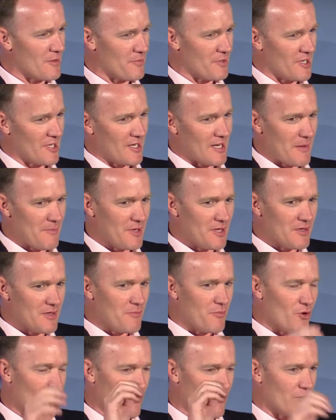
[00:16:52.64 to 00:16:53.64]
company and I'm in the
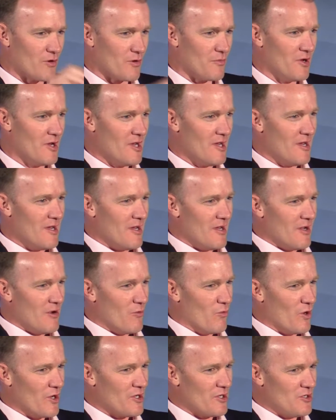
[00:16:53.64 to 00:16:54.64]
boardroom.
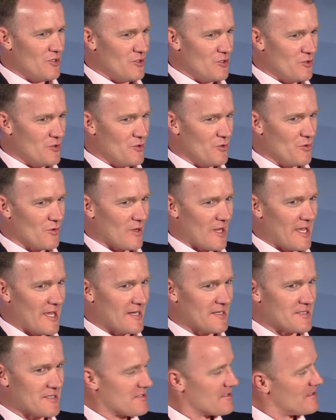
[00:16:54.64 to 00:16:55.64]
What do you
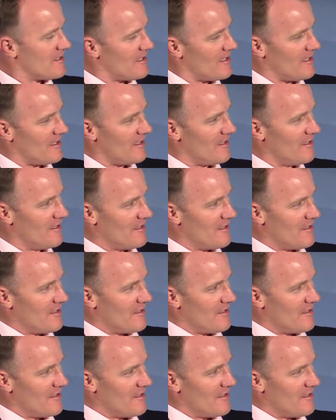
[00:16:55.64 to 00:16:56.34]
like to see?